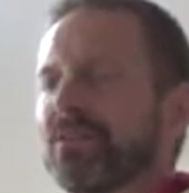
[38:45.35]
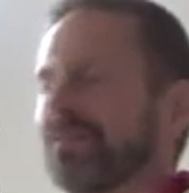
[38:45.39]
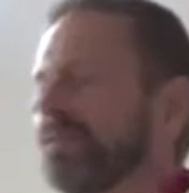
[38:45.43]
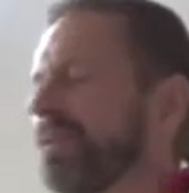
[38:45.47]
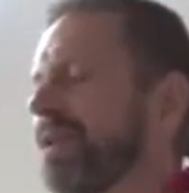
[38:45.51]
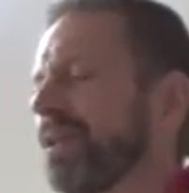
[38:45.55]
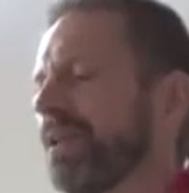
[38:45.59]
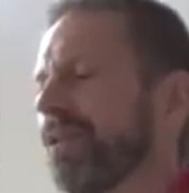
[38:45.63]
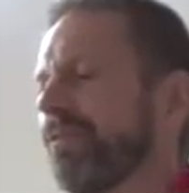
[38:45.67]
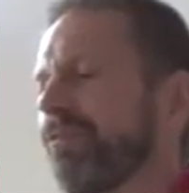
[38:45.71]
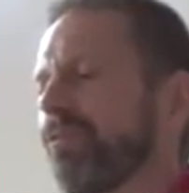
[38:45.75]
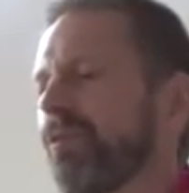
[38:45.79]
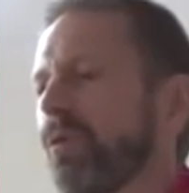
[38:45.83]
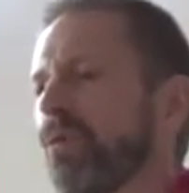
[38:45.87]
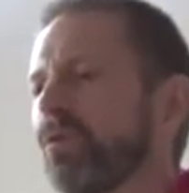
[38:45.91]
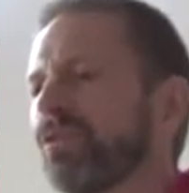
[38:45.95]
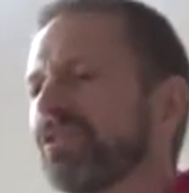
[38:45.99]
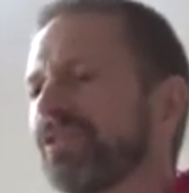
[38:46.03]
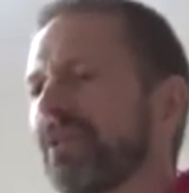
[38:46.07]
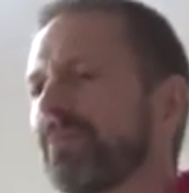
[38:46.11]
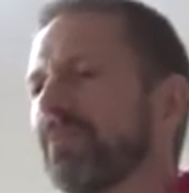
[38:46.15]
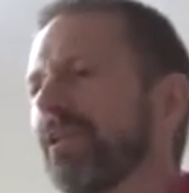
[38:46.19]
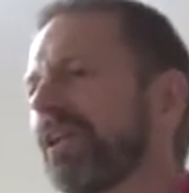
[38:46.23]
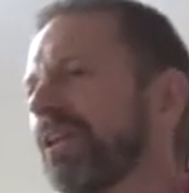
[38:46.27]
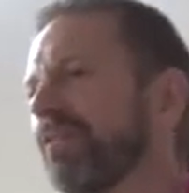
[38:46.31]
Like if you hold
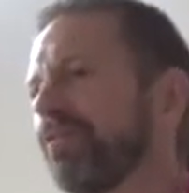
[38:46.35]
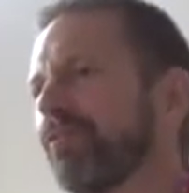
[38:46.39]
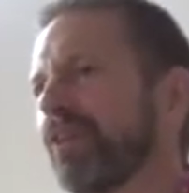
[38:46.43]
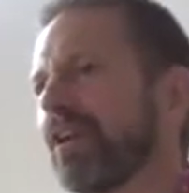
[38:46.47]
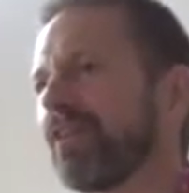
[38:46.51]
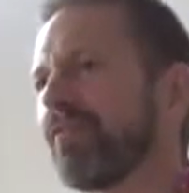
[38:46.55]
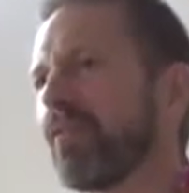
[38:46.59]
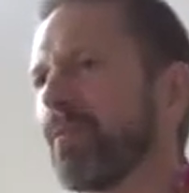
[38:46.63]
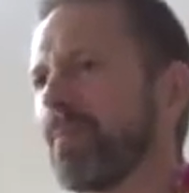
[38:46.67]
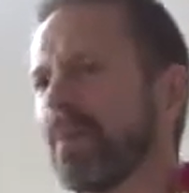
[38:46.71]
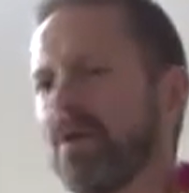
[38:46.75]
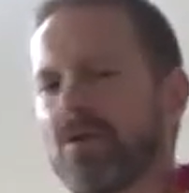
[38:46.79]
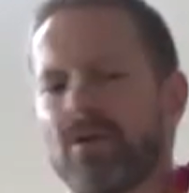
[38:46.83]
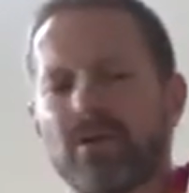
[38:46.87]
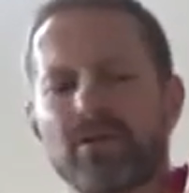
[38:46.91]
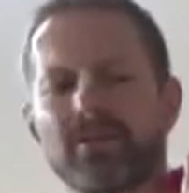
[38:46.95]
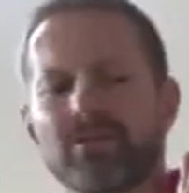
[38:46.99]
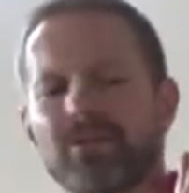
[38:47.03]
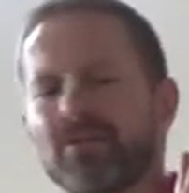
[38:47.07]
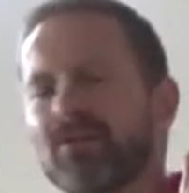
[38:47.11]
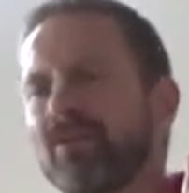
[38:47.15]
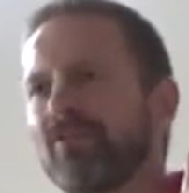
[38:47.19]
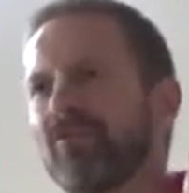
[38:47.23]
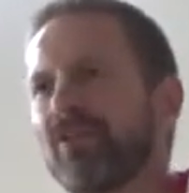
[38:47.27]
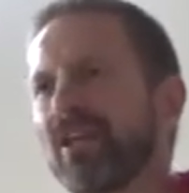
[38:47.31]
something in front of a mirror,
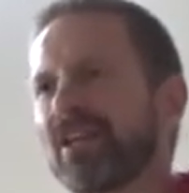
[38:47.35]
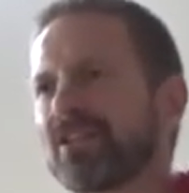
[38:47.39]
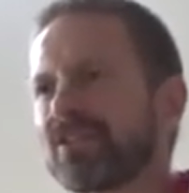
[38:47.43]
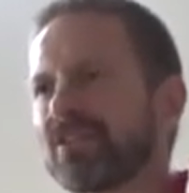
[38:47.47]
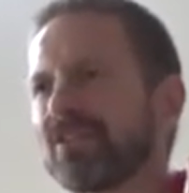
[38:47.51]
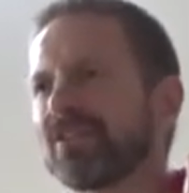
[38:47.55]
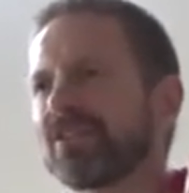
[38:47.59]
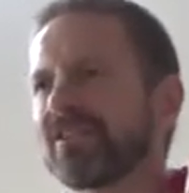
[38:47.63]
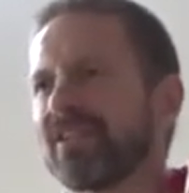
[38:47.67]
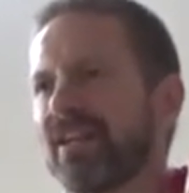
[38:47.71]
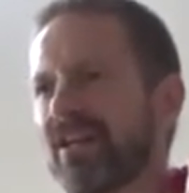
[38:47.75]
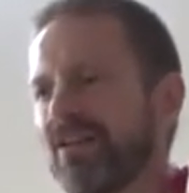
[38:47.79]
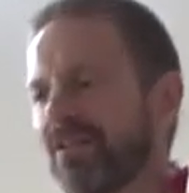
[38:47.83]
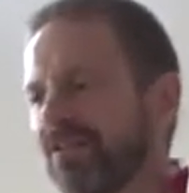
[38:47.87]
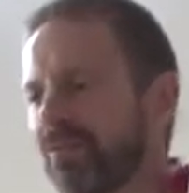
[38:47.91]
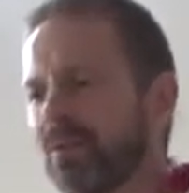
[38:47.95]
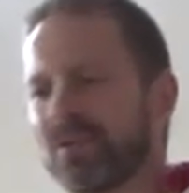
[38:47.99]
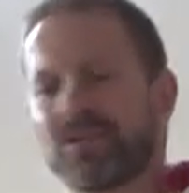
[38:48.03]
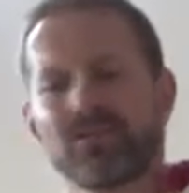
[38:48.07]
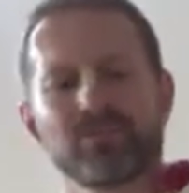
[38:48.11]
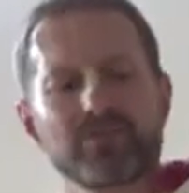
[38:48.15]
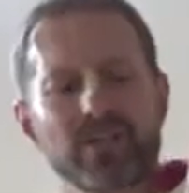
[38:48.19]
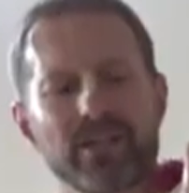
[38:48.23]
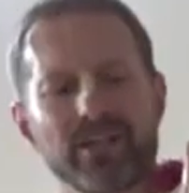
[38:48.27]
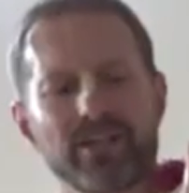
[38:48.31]
the reflection's there, and when
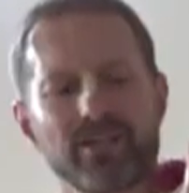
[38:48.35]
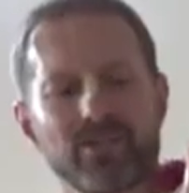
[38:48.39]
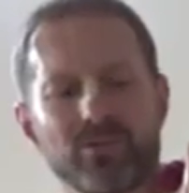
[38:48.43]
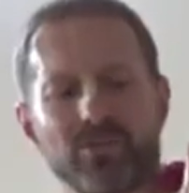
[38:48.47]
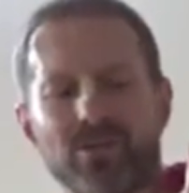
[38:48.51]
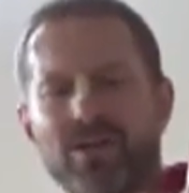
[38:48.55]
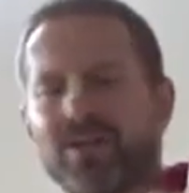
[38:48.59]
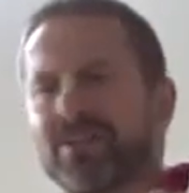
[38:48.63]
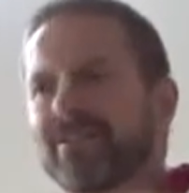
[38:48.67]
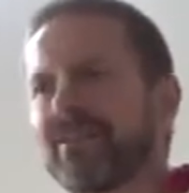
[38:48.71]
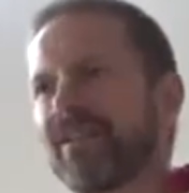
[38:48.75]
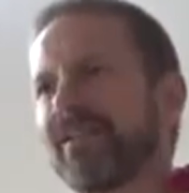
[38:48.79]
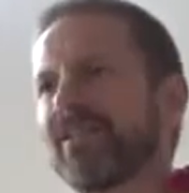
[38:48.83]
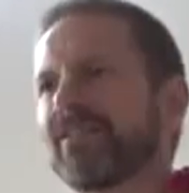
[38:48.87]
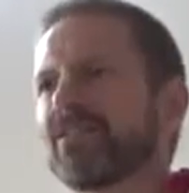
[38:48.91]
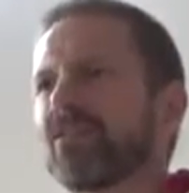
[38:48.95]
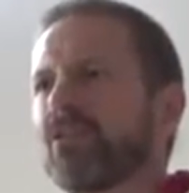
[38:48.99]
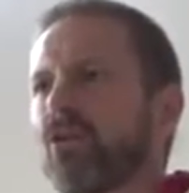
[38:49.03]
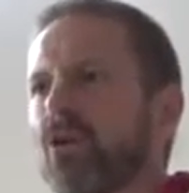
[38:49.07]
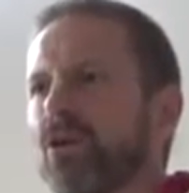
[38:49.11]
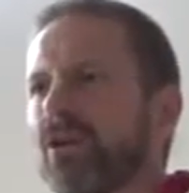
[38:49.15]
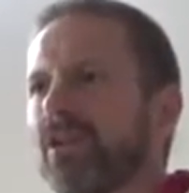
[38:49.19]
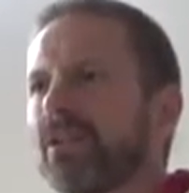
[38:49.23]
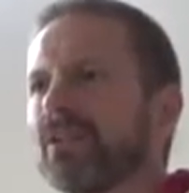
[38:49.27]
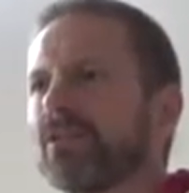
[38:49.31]
you take it away, then it's
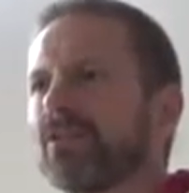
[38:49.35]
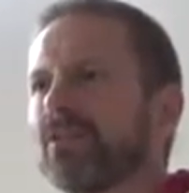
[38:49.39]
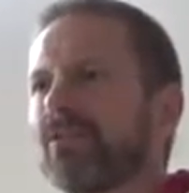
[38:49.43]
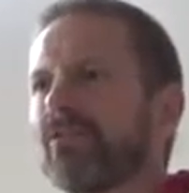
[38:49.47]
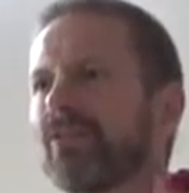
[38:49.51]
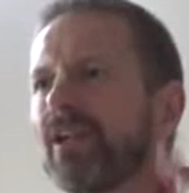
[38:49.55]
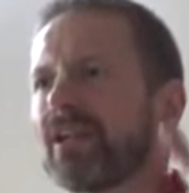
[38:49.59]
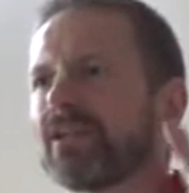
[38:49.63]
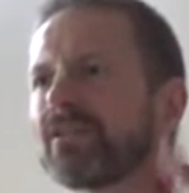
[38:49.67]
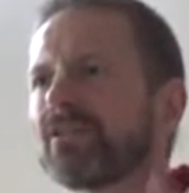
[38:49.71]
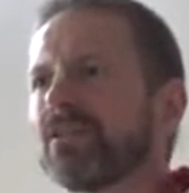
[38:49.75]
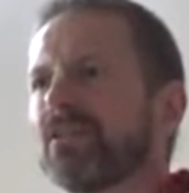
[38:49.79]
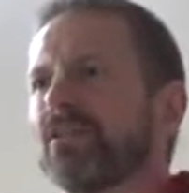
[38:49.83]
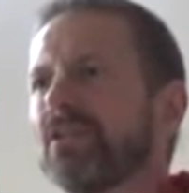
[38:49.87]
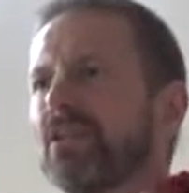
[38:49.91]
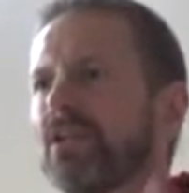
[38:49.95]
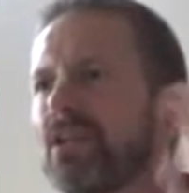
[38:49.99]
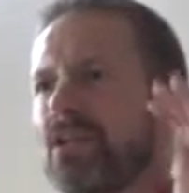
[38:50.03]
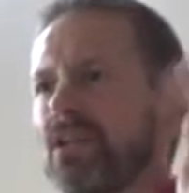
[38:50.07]
gone in the reflection.